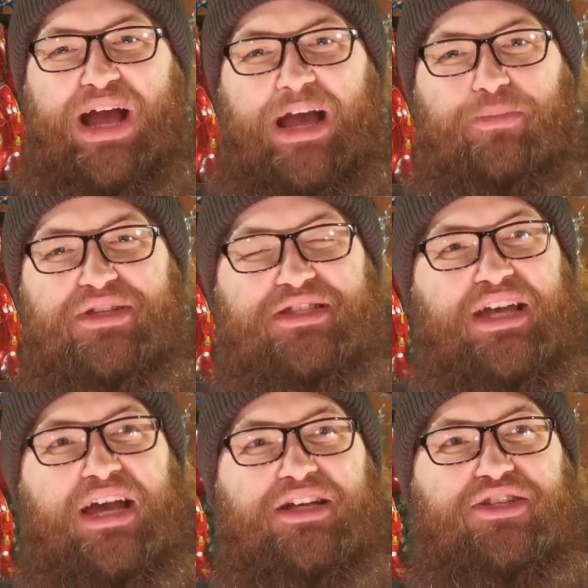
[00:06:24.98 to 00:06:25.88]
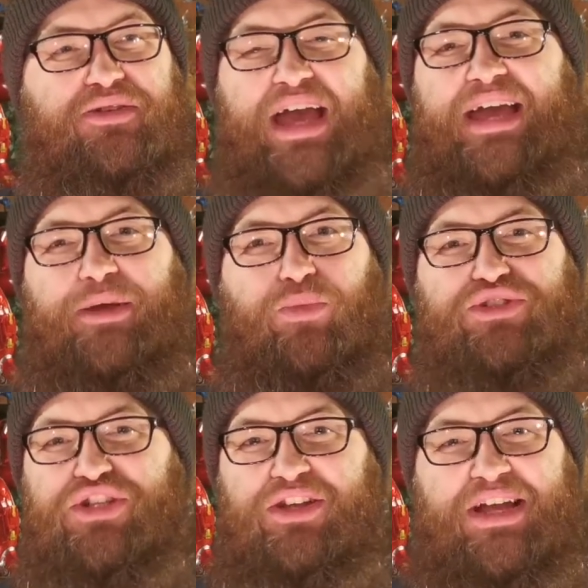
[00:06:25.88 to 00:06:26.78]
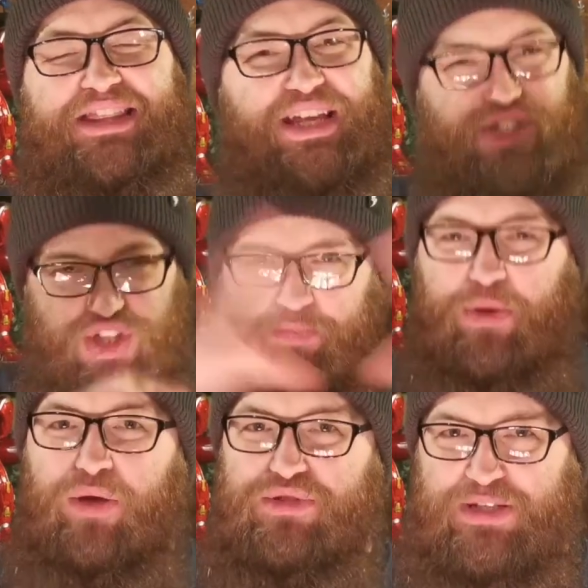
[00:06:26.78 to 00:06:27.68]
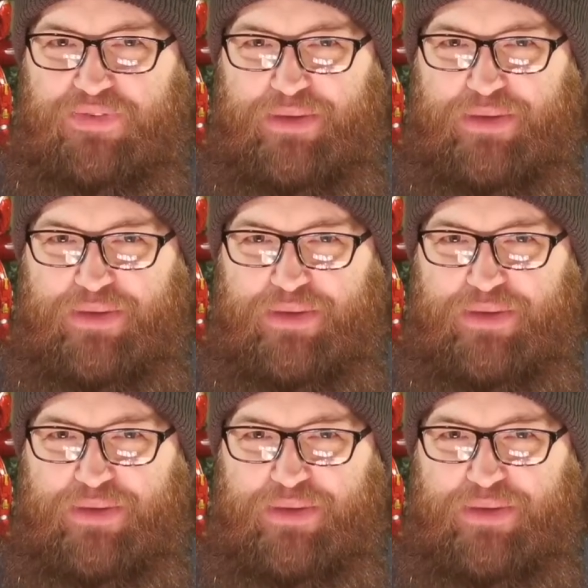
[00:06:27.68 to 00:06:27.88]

happens. So yeah, it wasn't like the explosive